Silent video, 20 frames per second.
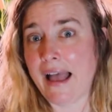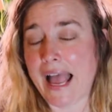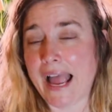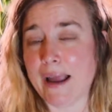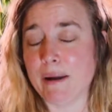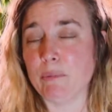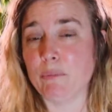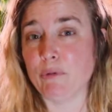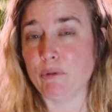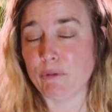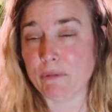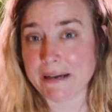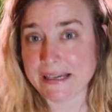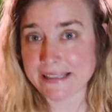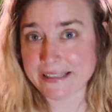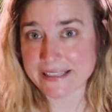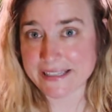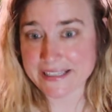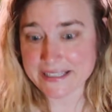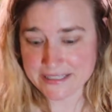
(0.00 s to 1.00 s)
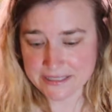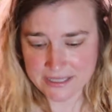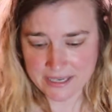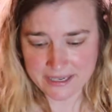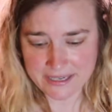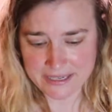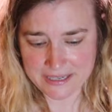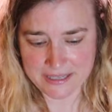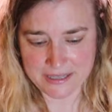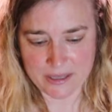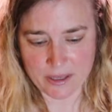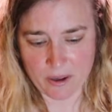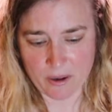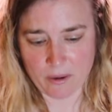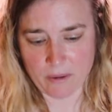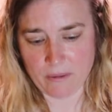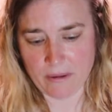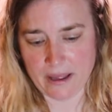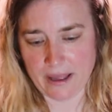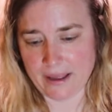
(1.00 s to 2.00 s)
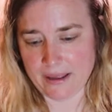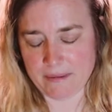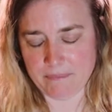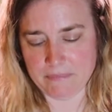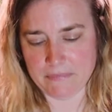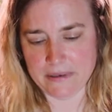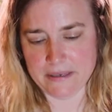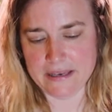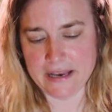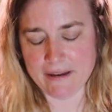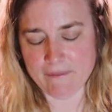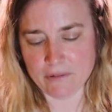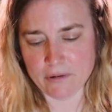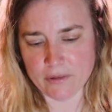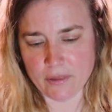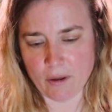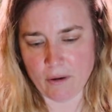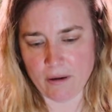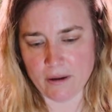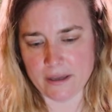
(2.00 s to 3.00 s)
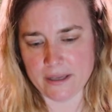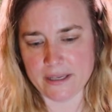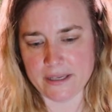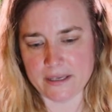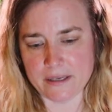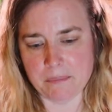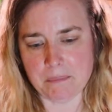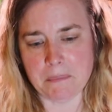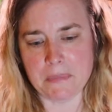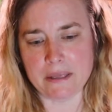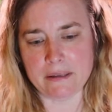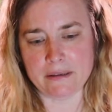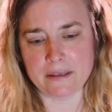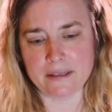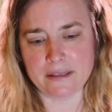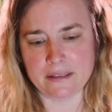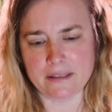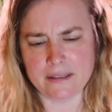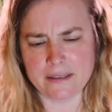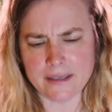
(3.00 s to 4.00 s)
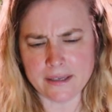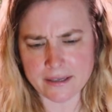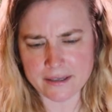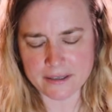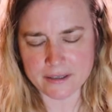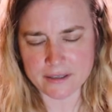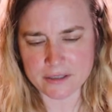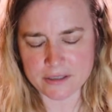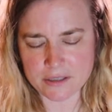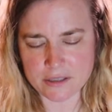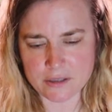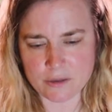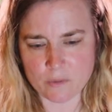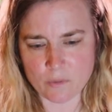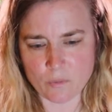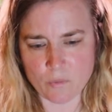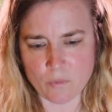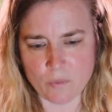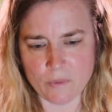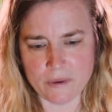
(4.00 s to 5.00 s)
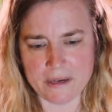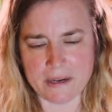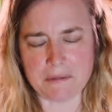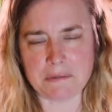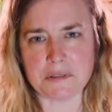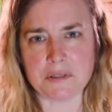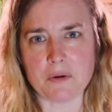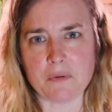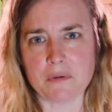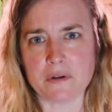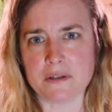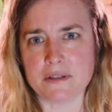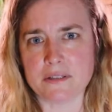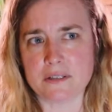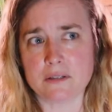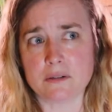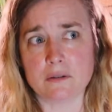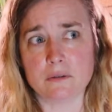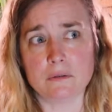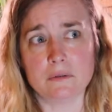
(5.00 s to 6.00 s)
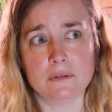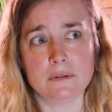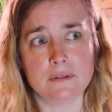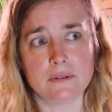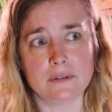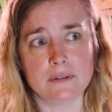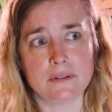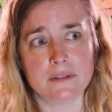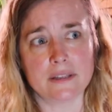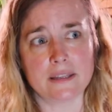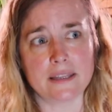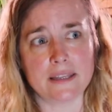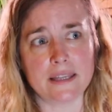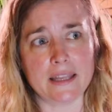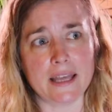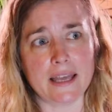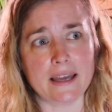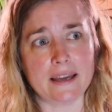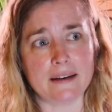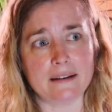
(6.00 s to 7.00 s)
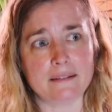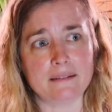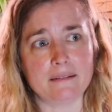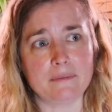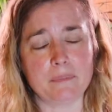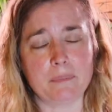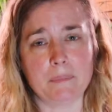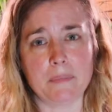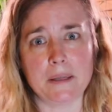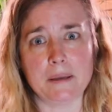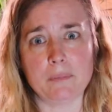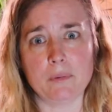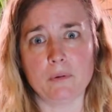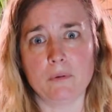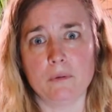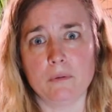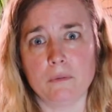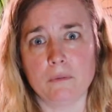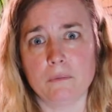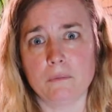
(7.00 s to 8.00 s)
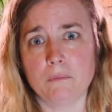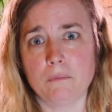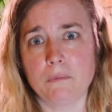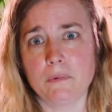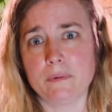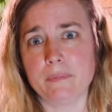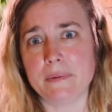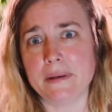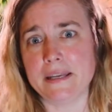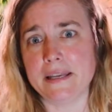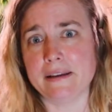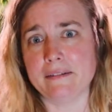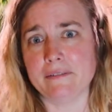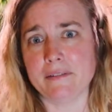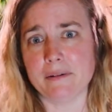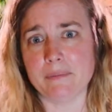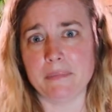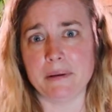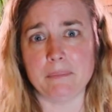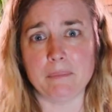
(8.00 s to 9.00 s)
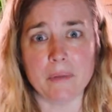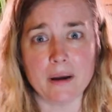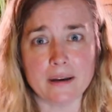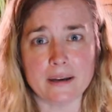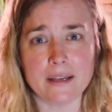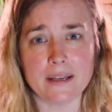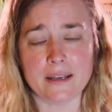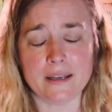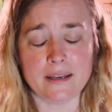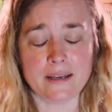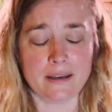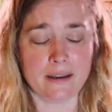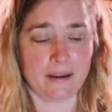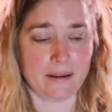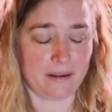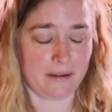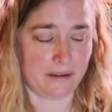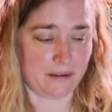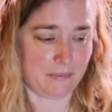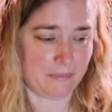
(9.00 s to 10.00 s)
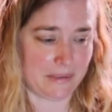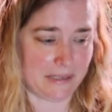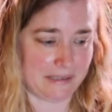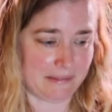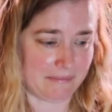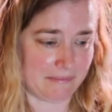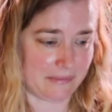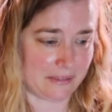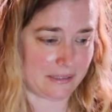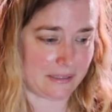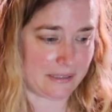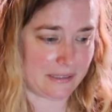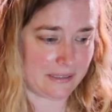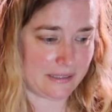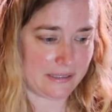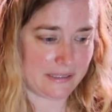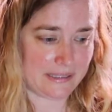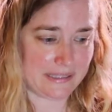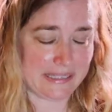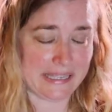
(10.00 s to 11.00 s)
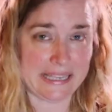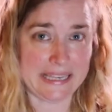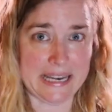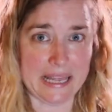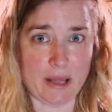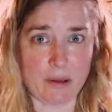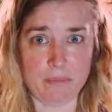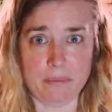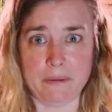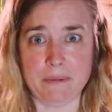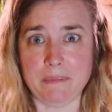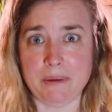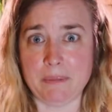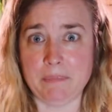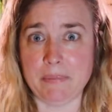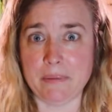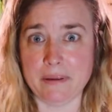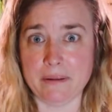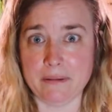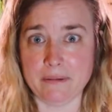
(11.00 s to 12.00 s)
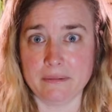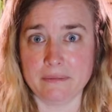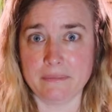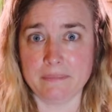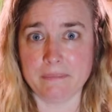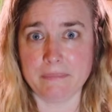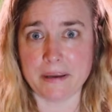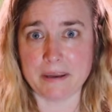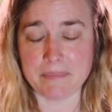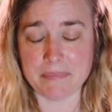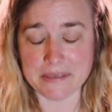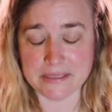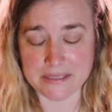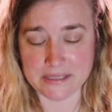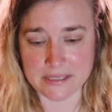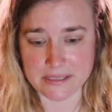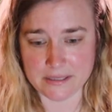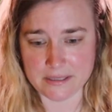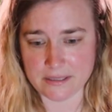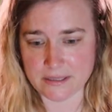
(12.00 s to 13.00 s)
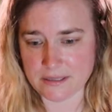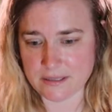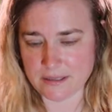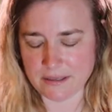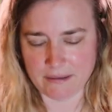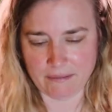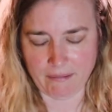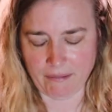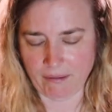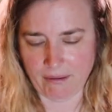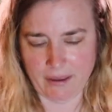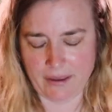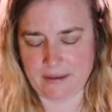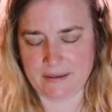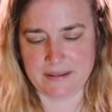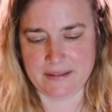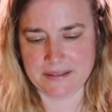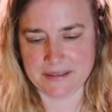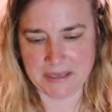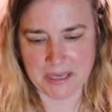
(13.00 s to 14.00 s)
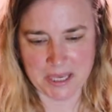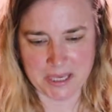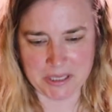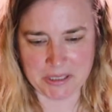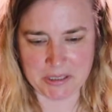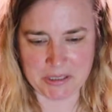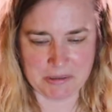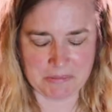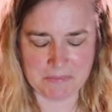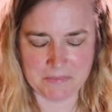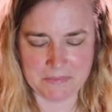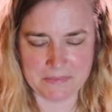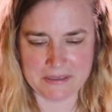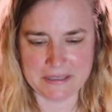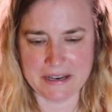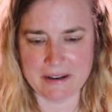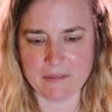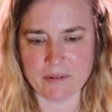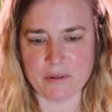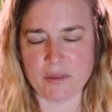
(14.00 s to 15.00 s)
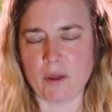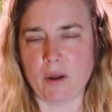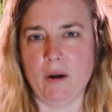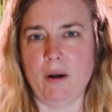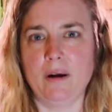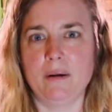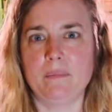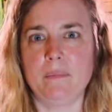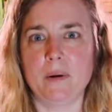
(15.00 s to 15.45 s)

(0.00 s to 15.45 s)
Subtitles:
I'm really excited though. I never thought in a million years when I was going to school that people would be giving me money and helping me build my business. I just never thought.